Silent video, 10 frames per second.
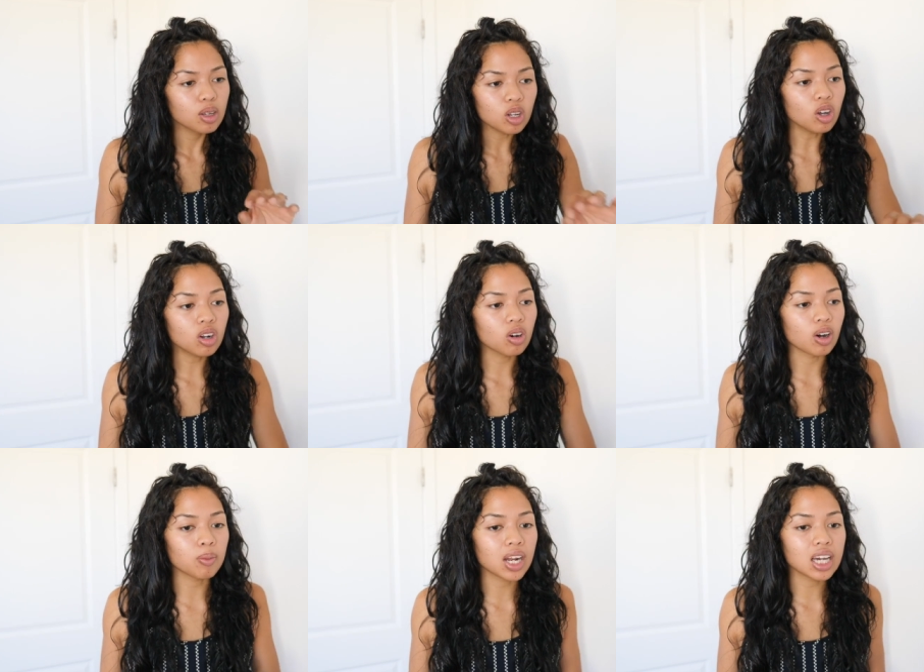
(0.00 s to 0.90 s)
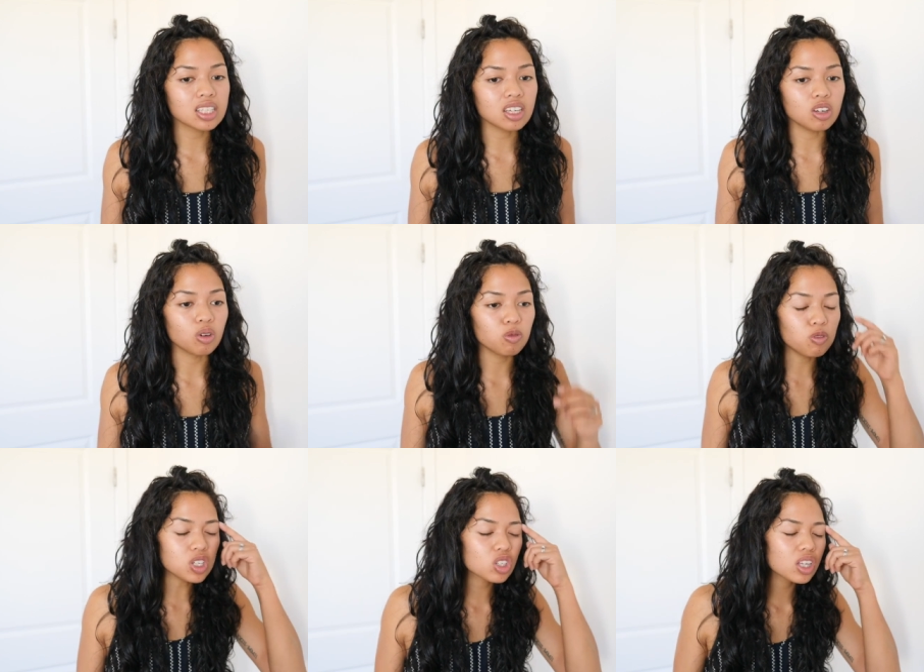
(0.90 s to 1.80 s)
No, no, I'm not asking you.
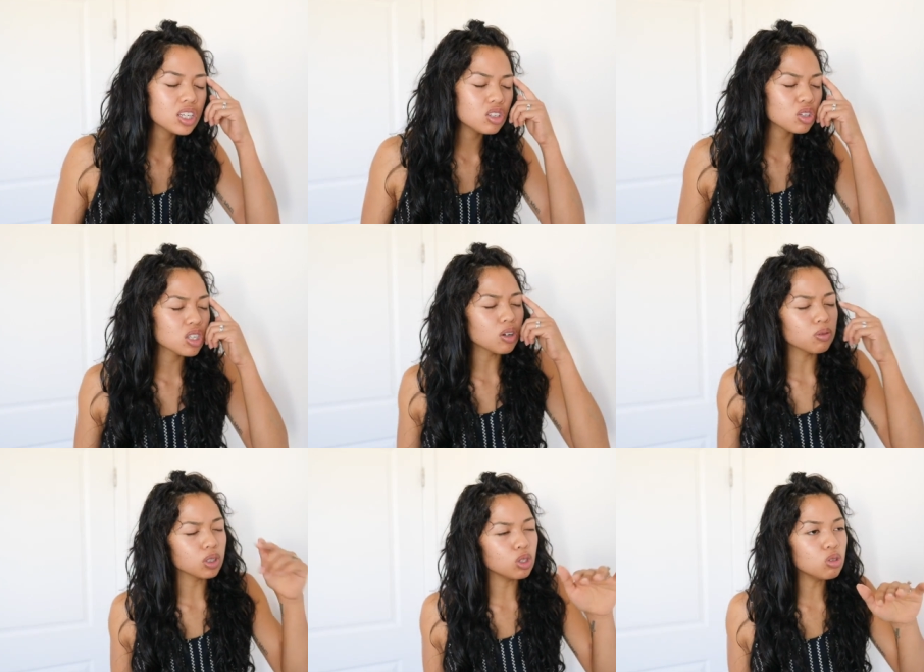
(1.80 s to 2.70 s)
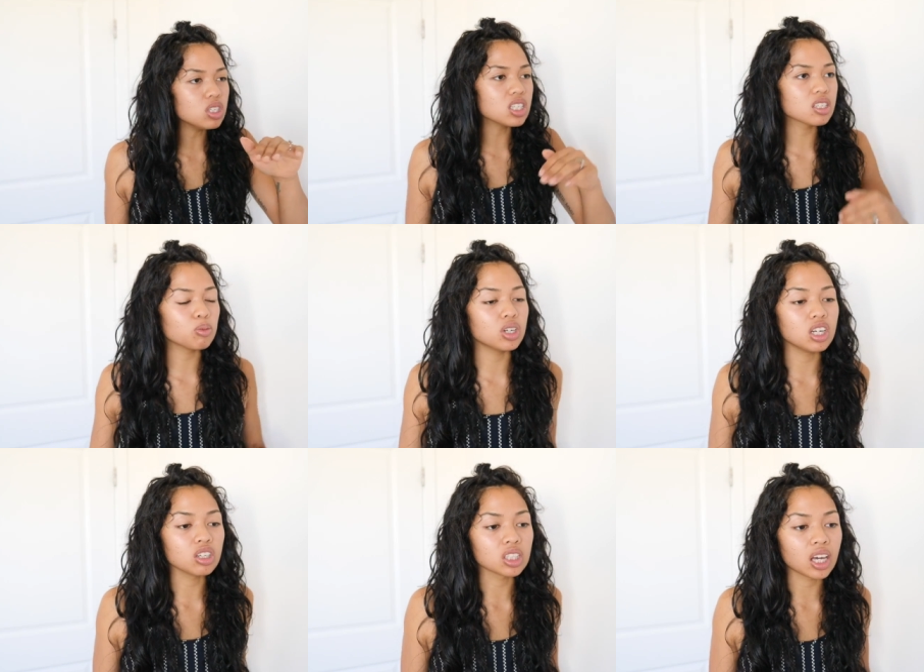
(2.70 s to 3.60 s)
Visualize yourself losing someone
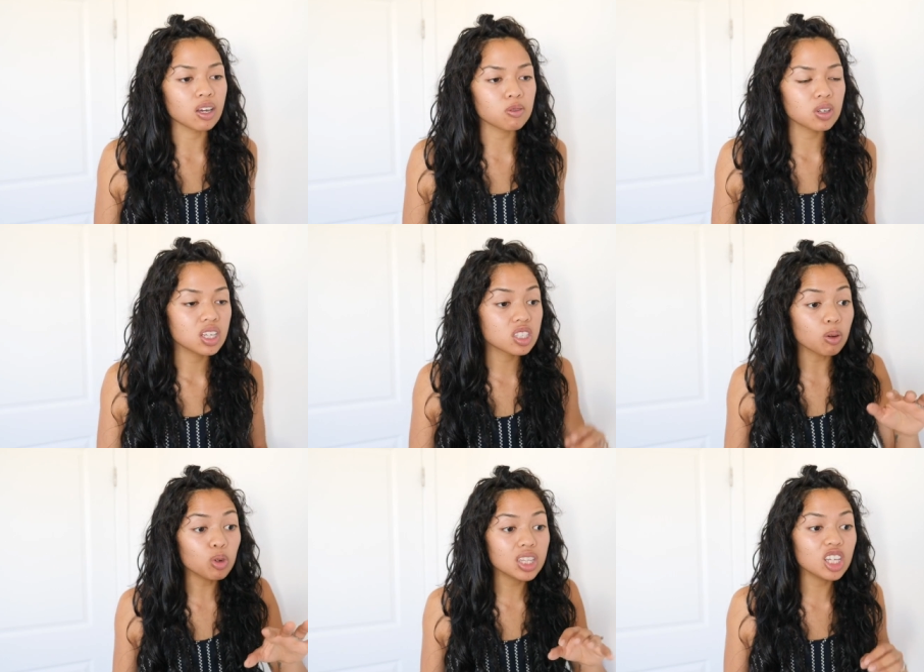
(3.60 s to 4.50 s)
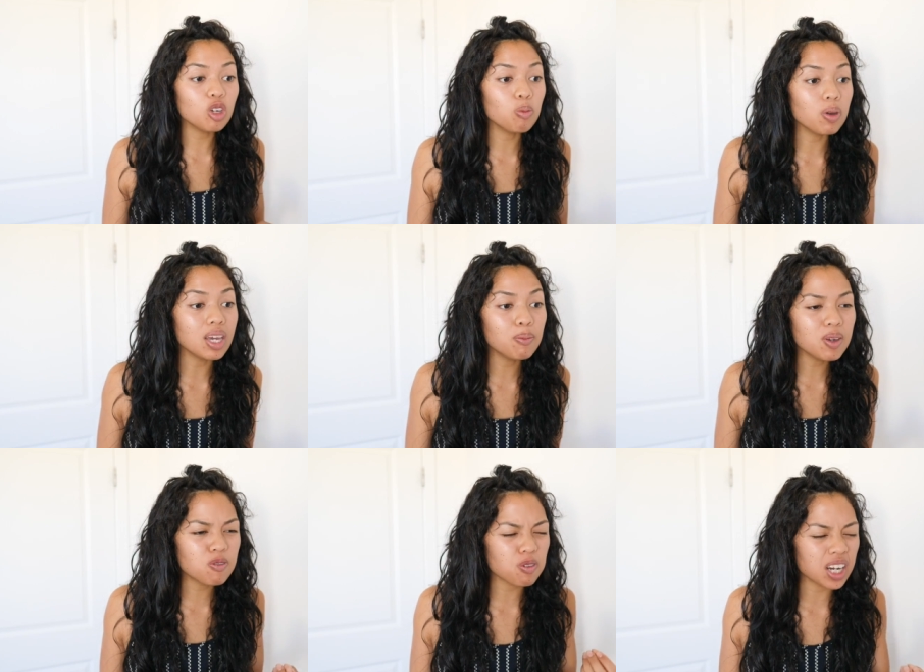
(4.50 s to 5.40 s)
in your life. Someone that you may
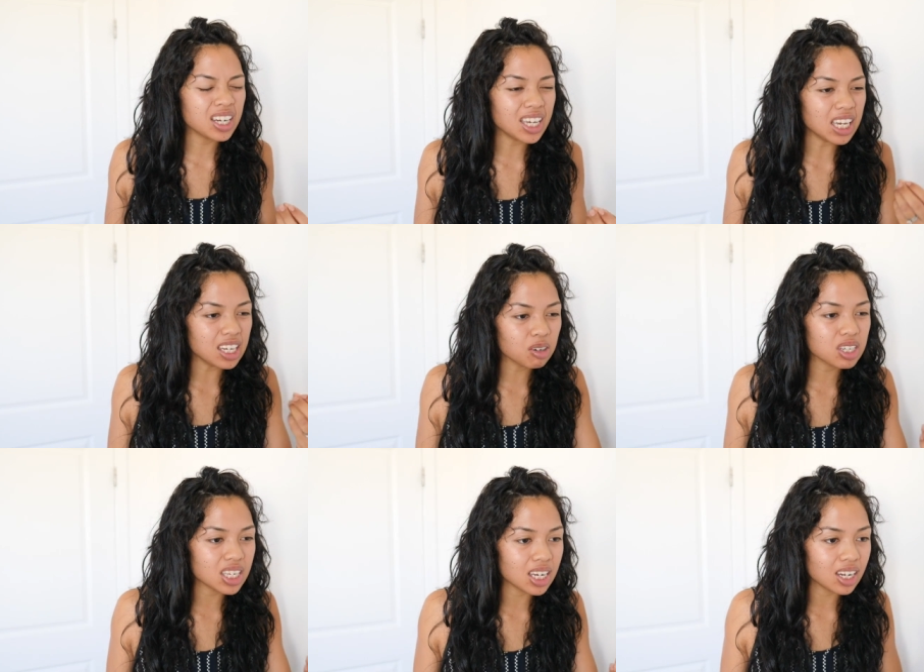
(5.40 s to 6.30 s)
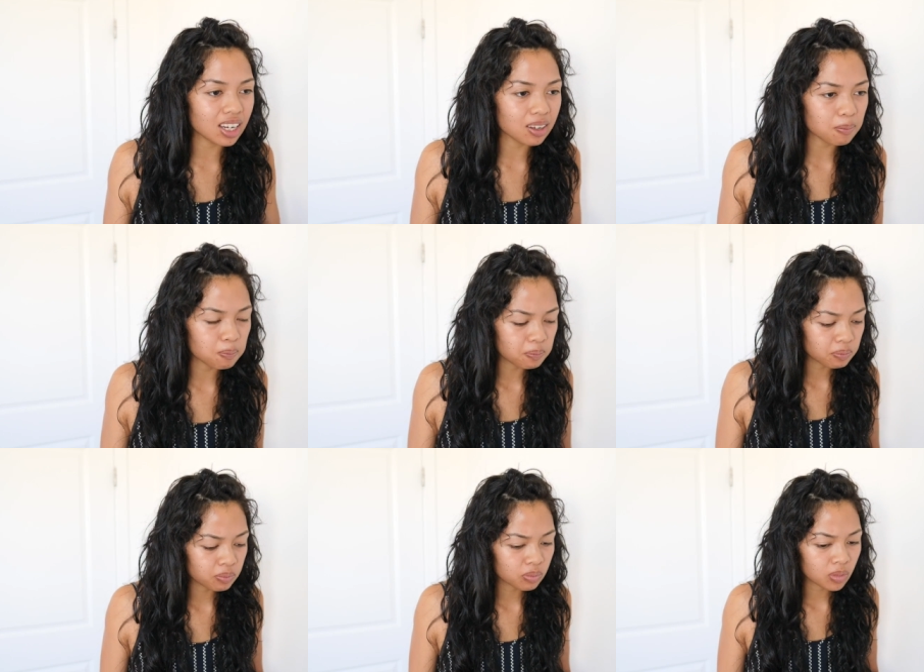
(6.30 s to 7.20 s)
be finding irritating,
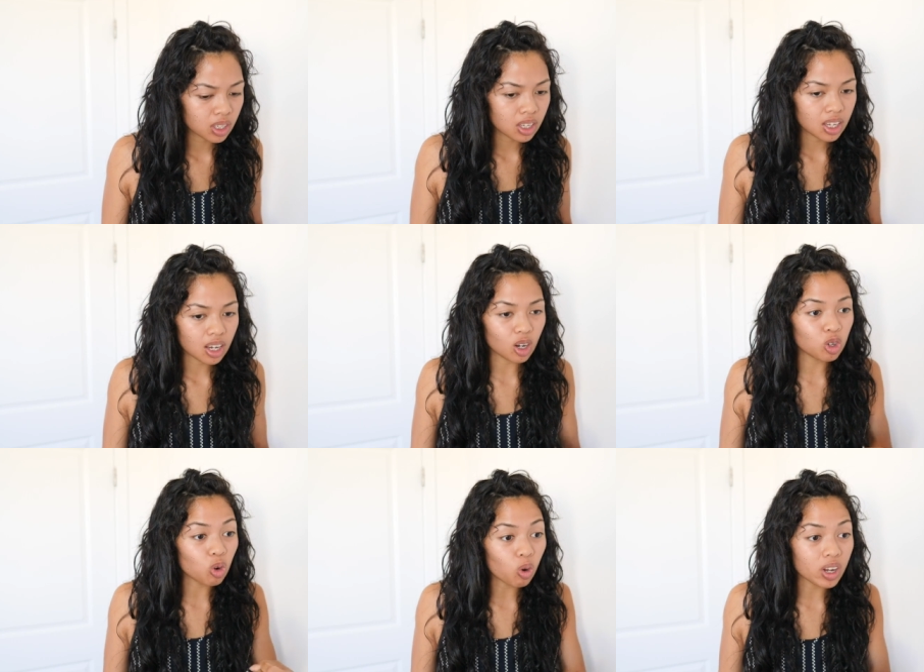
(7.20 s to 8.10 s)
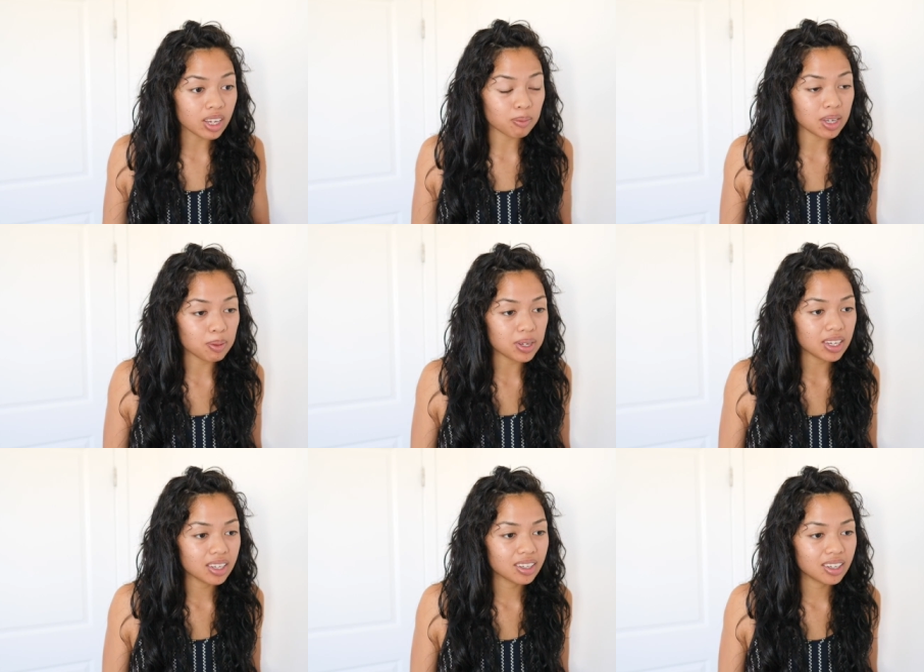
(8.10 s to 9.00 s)
annoying
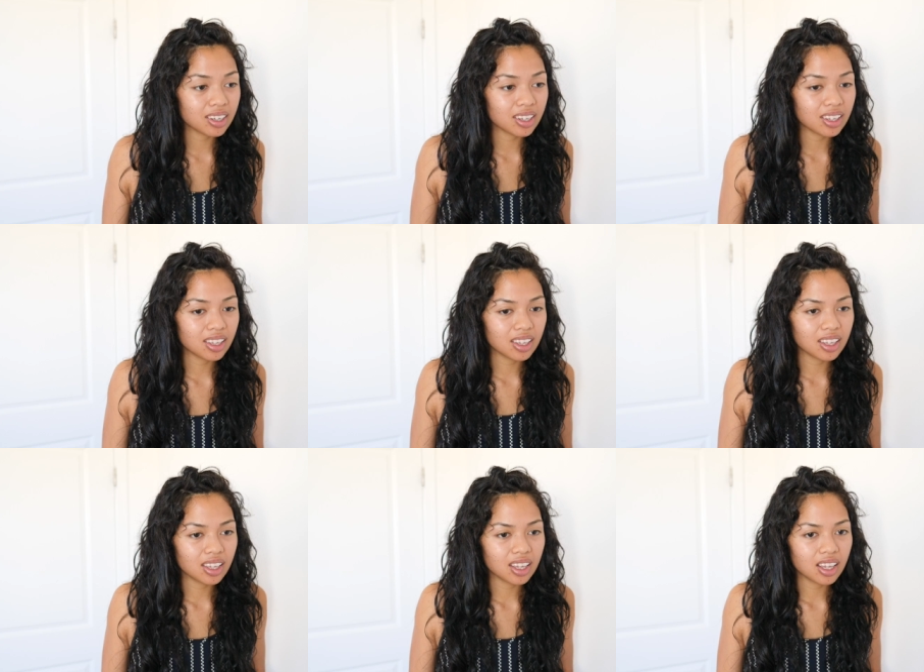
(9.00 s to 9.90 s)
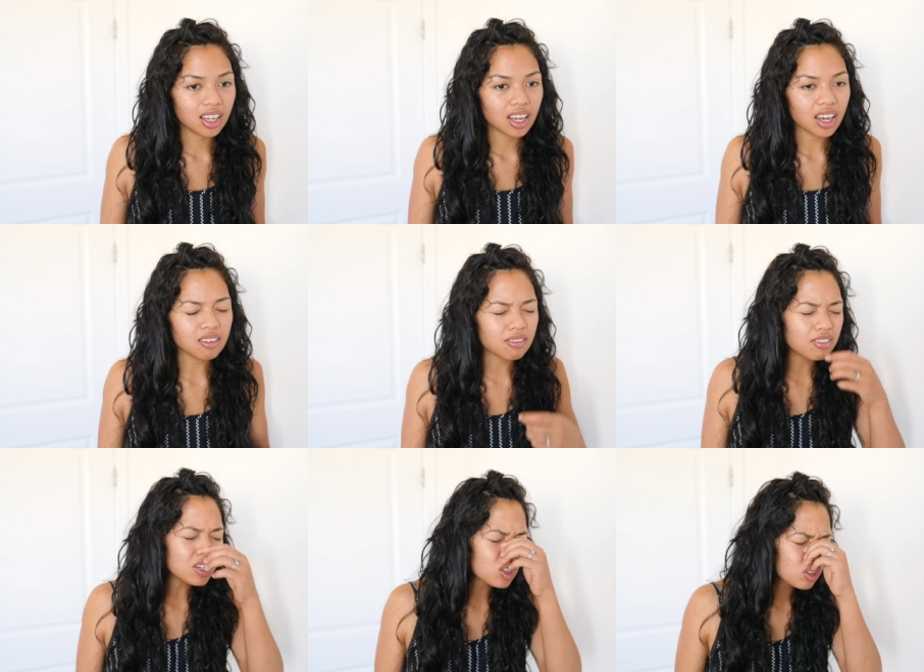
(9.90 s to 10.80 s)
maybe. And
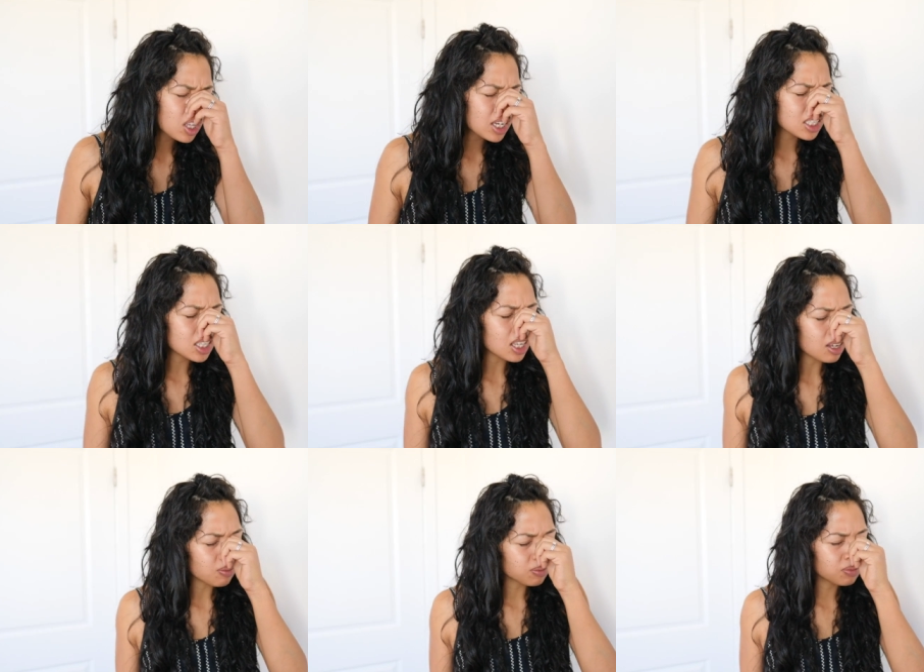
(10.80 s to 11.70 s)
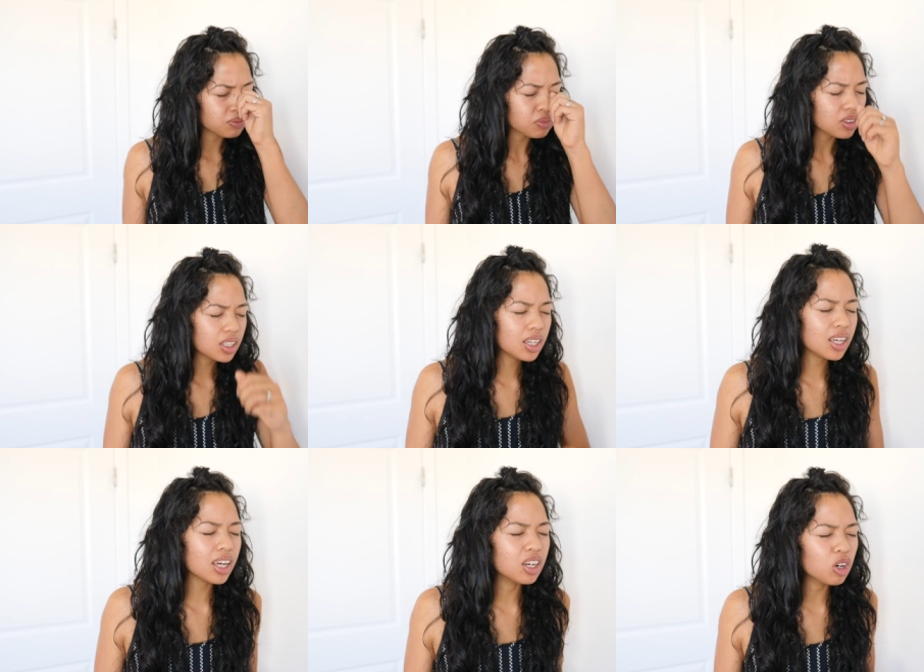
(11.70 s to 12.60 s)
visualize them
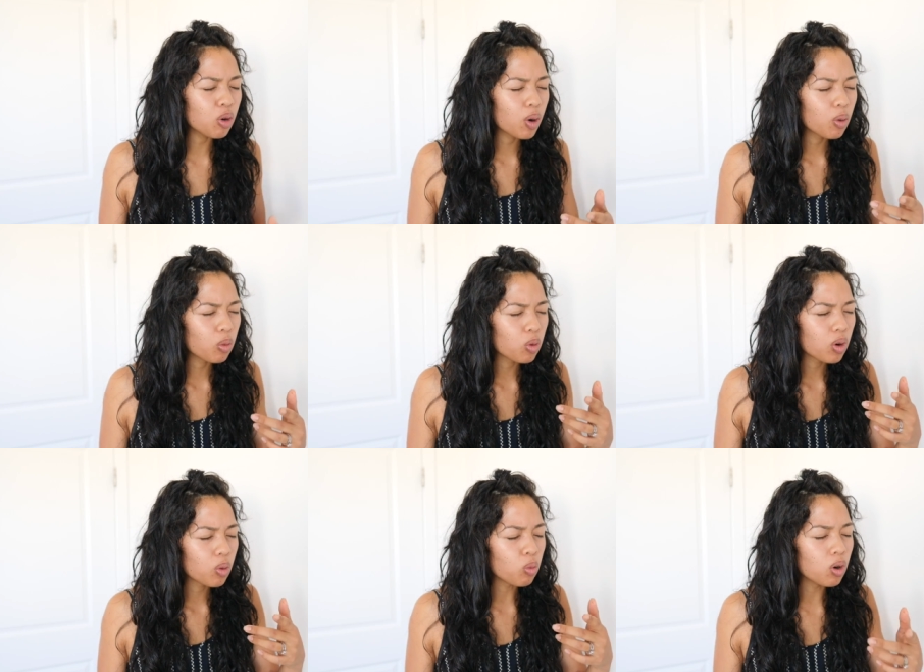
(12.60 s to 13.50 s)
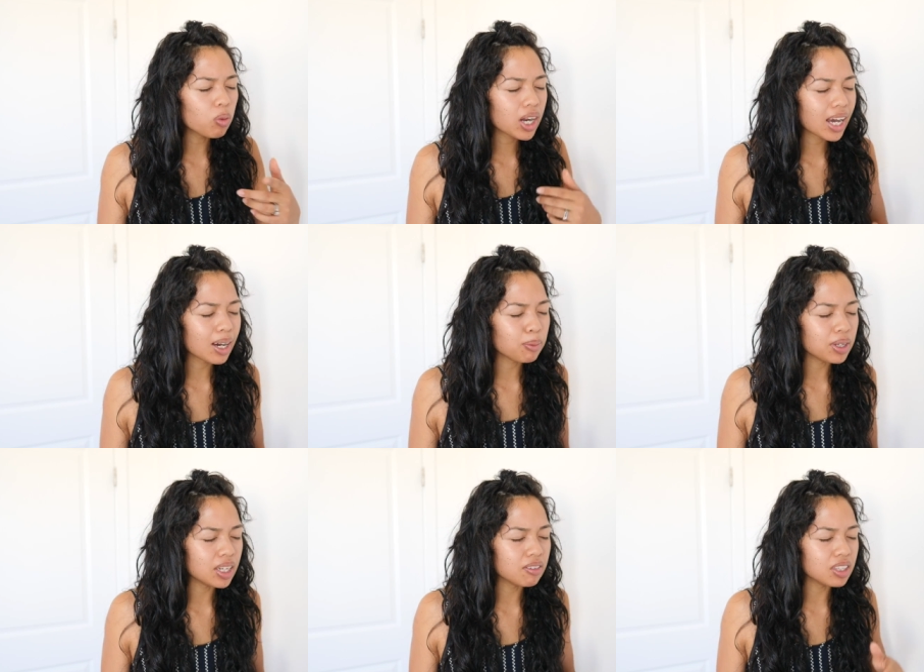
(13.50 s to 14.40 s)
Hello, what would
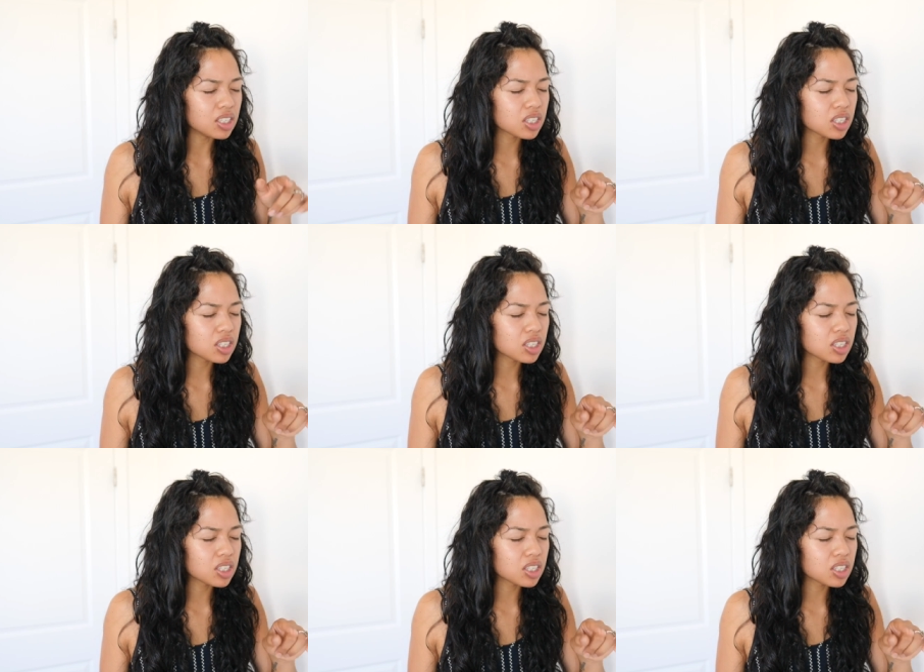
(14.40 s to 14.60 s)
happen if they